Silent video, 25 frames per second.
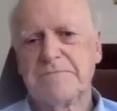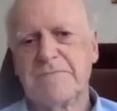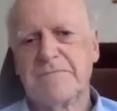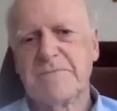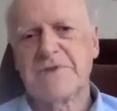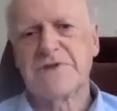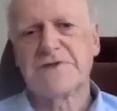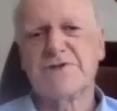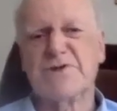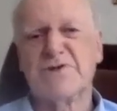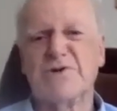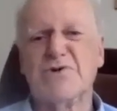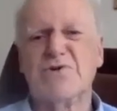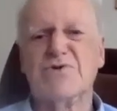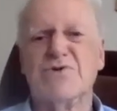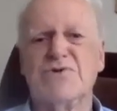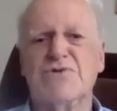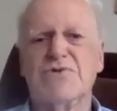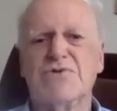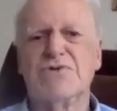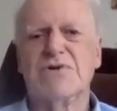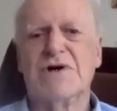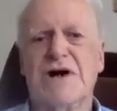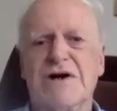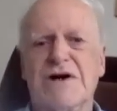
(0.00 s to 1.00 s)

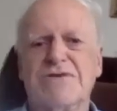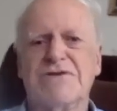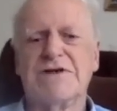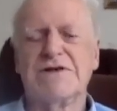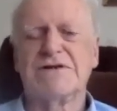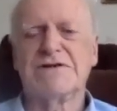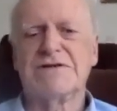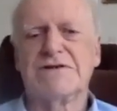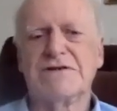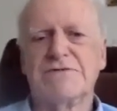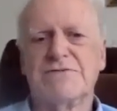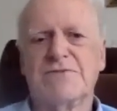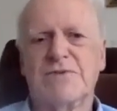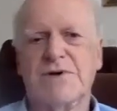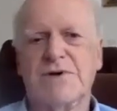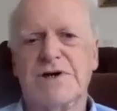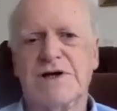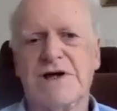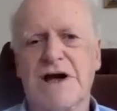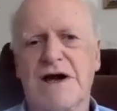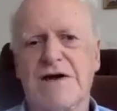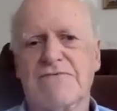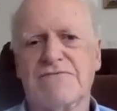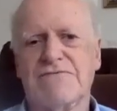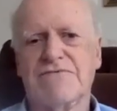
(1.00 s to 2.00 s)
So I think that we
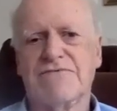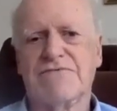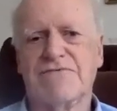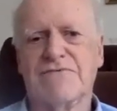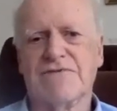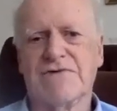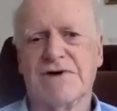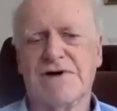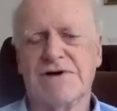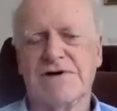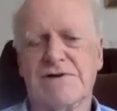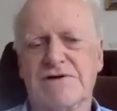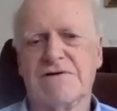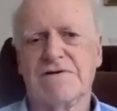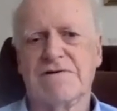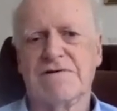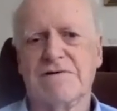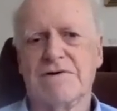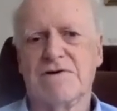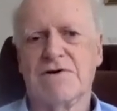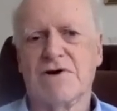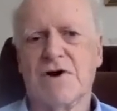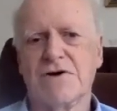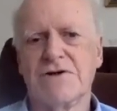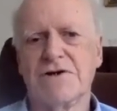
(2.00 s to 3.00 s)
have
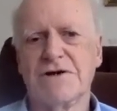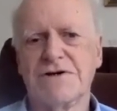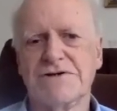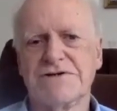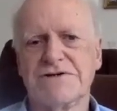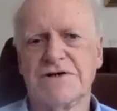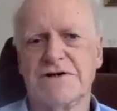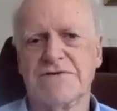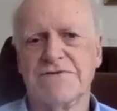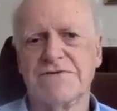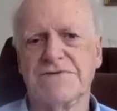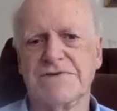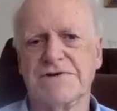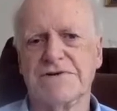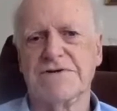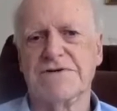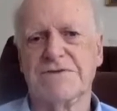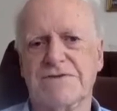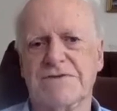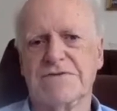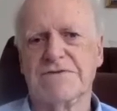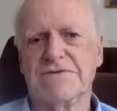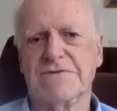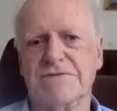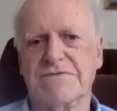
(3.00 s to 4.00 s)
got ourselves
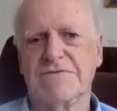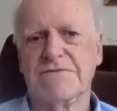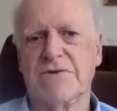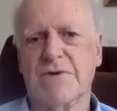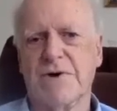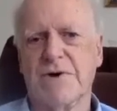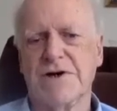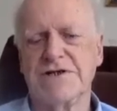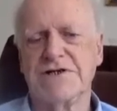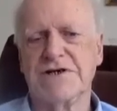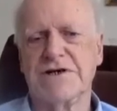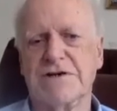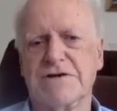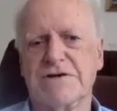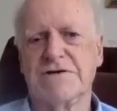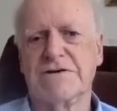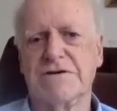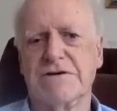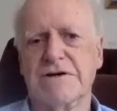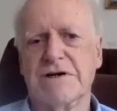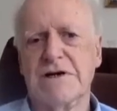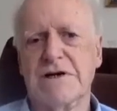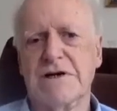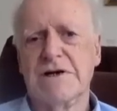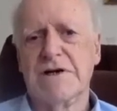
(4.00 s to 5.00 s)
into quite a
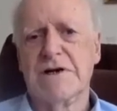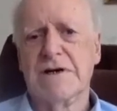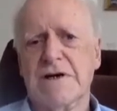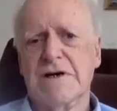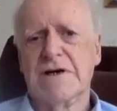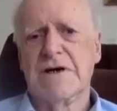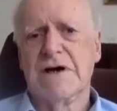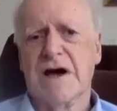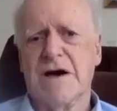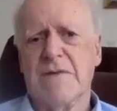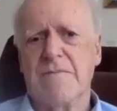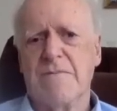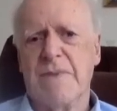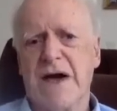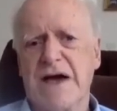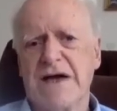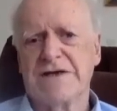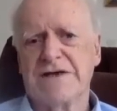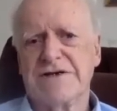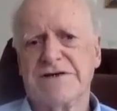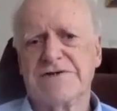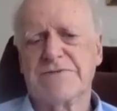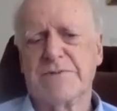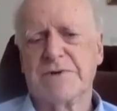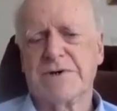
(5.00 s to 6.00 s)

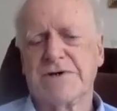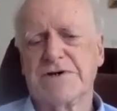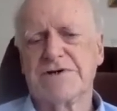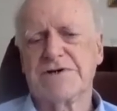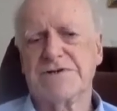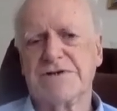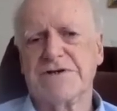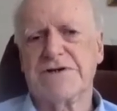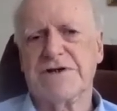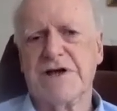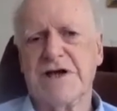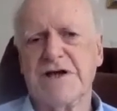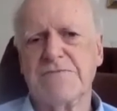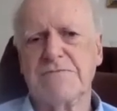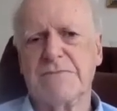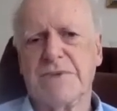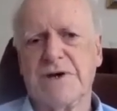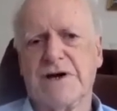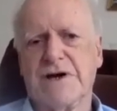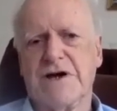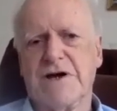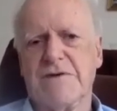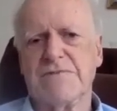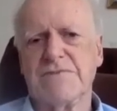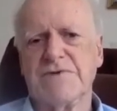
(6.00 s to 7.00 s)
mess, because it then
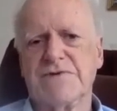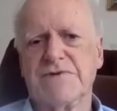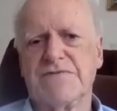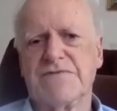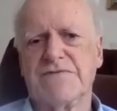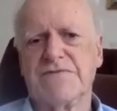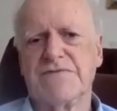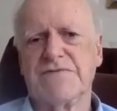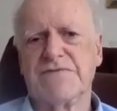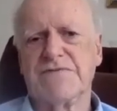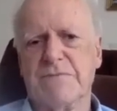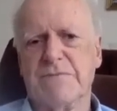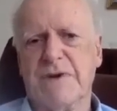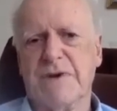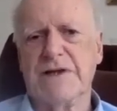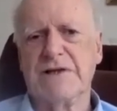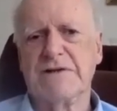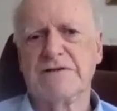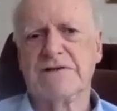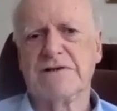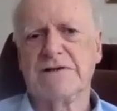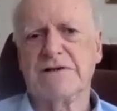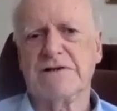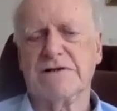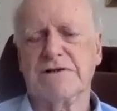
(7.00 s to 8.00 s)
becomes
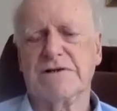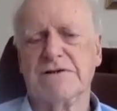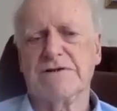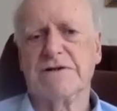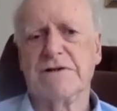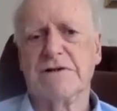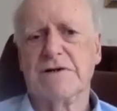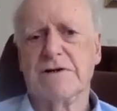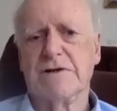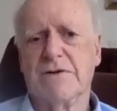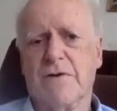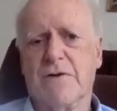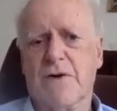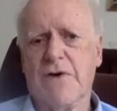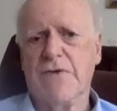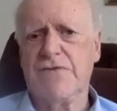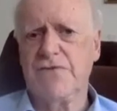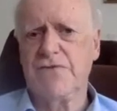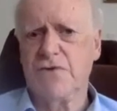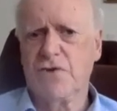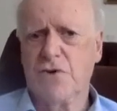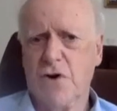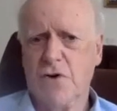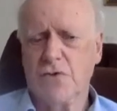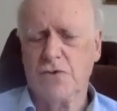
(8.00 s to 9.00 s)
fundamental. If
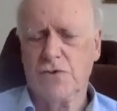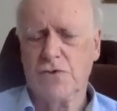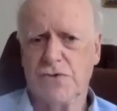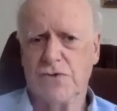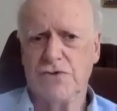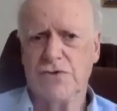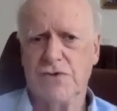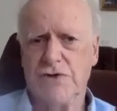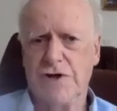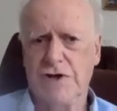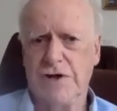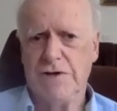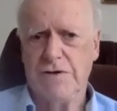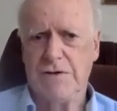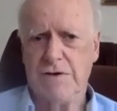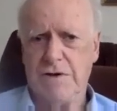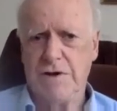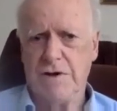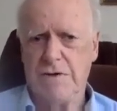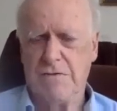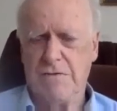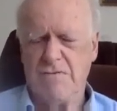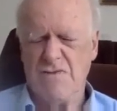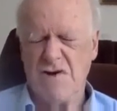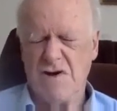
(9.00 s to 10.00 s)
you go to the
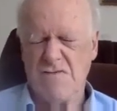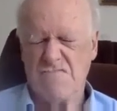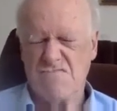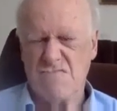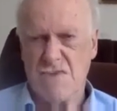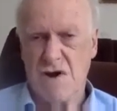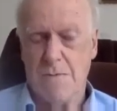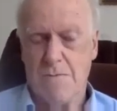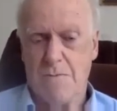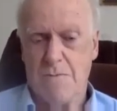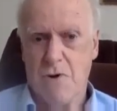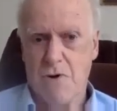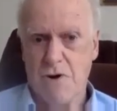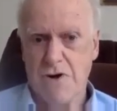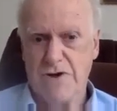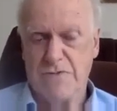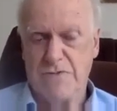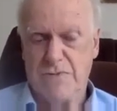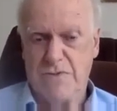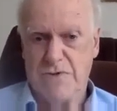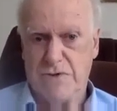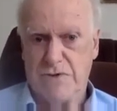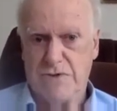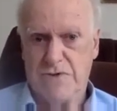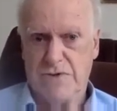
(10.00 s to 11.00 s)

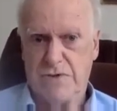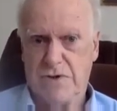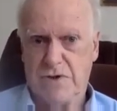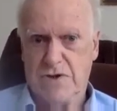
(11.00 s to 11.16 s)
appointment,